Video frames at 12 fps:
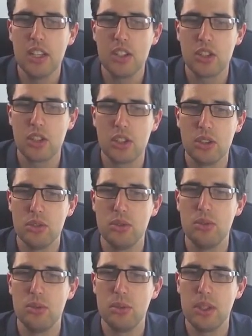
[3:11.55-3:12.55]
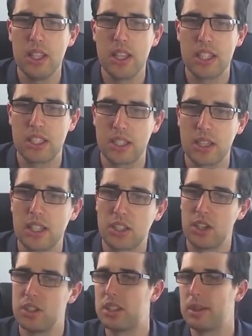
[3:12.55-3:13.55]
So let's
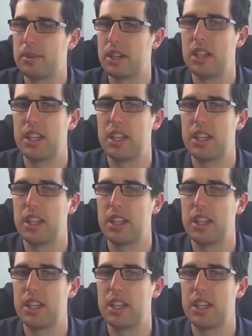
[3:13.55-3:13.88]
go summer